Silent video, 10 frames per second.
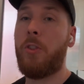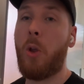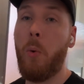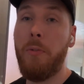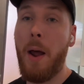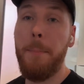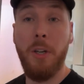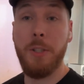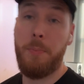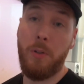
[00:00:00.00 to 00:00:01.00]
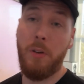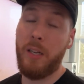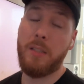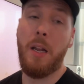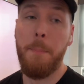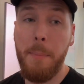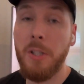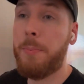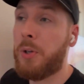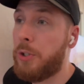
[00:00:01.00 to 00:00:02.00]
We run multiple, like I said,
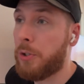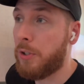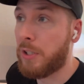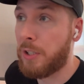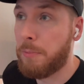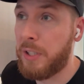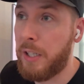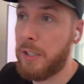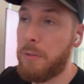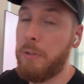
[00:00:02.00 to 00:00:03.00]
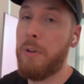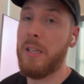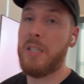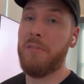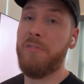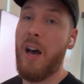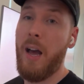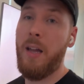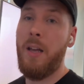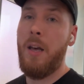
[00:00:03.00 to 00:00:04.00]
multiple control systems here. So we run
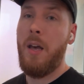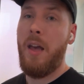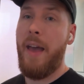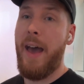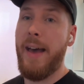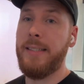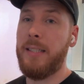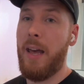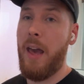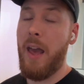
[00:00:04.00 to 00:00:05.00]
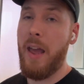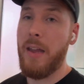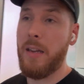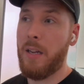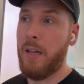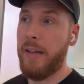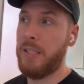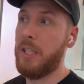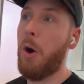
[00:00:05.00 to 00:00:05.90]
Savant as the